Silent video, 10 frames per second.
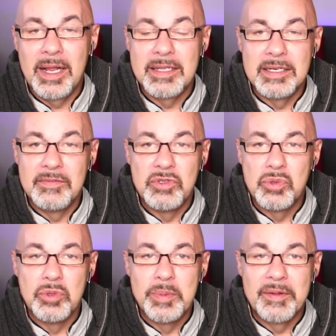could give you
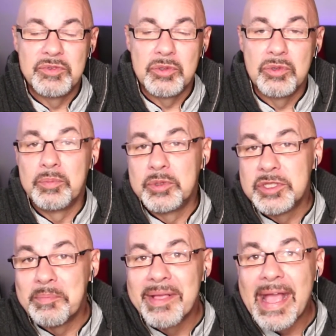group after group.
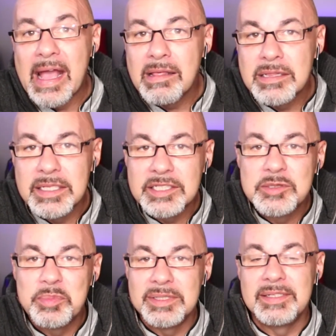Some Catholics
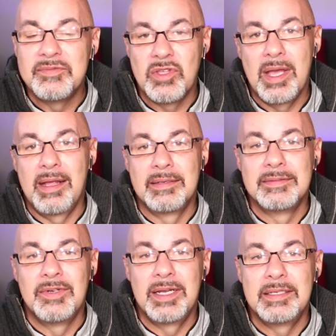believe that,
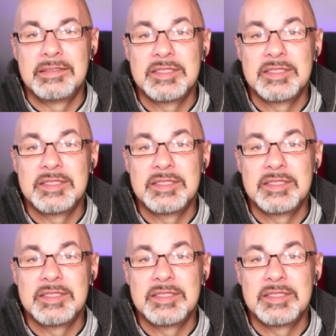right?